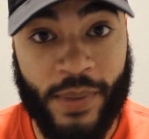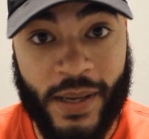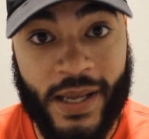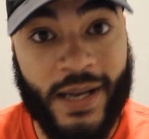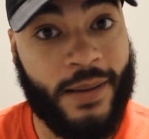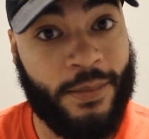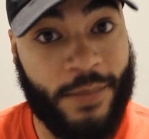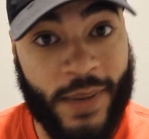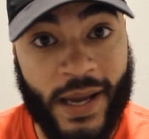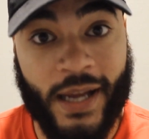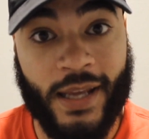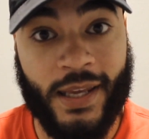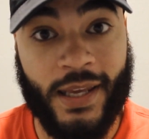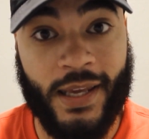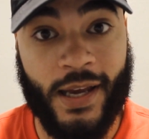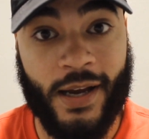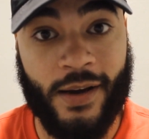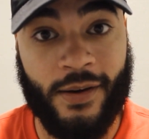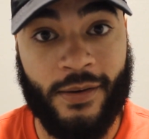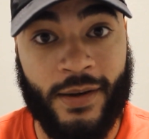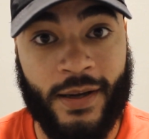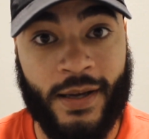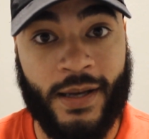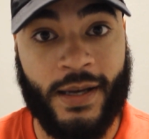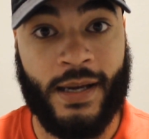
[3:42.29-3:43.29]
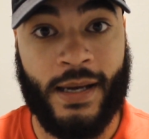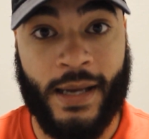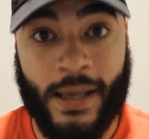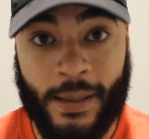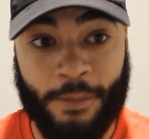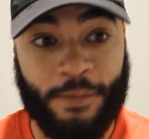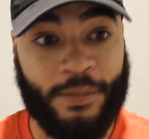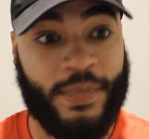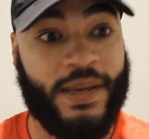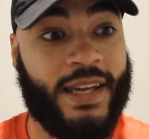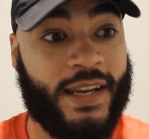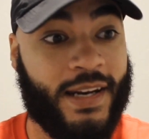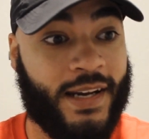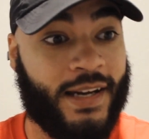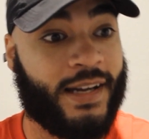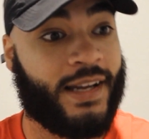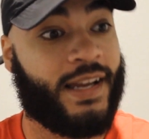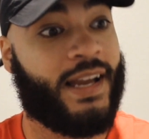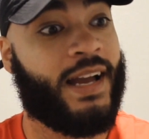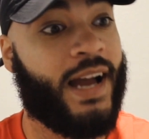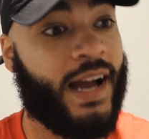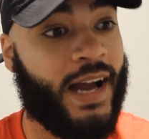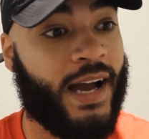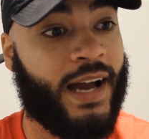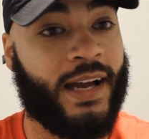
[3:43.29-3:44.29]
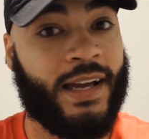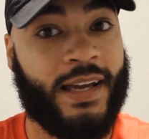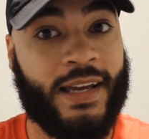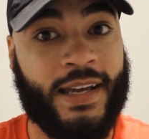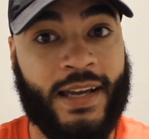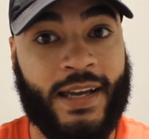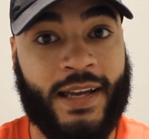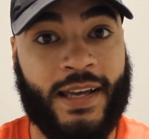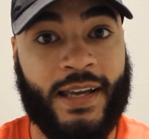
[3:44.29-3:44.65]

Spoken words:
Manny Pacquiao beat a guy